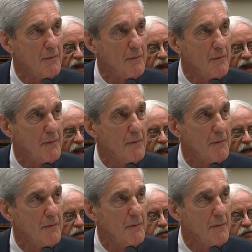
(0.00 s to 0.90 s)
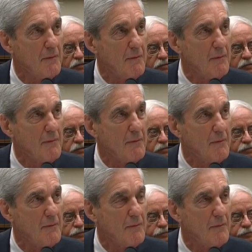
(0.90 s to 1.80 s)

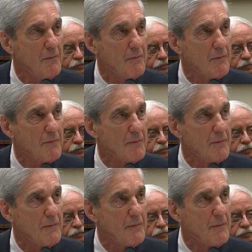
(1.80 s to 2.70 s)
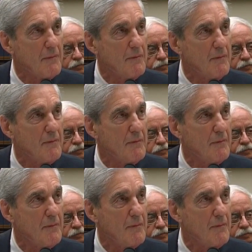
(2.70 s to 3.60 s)

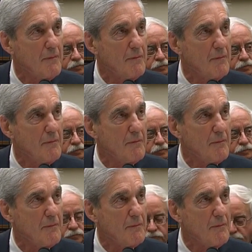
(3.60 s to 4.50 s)
(not speaking)